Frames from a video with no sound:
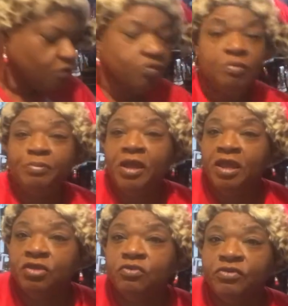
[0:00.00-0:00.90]

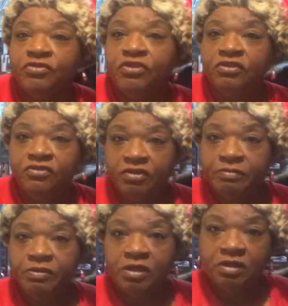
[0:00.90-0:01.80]
repay you and send
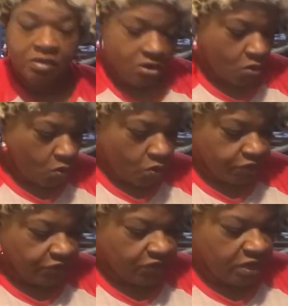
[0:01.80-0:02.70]
something, or
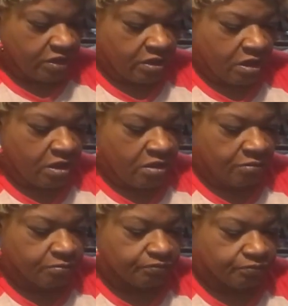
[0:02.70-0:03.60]
send a